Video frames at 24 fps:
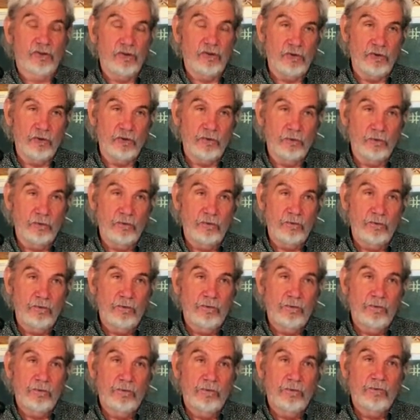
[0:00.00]
you
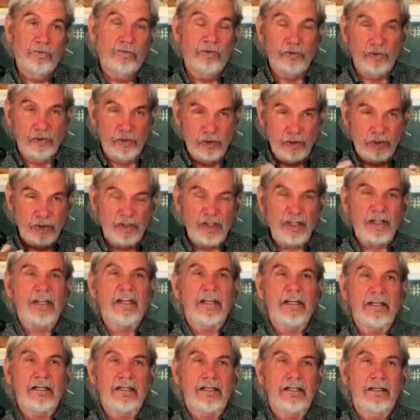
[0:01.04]
to
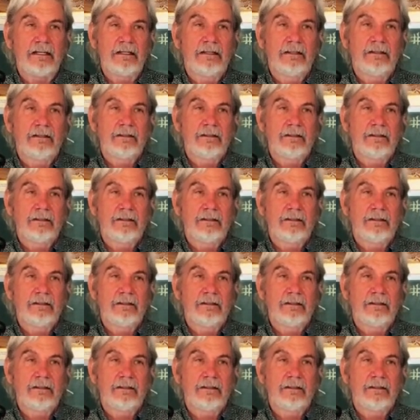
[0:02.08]
see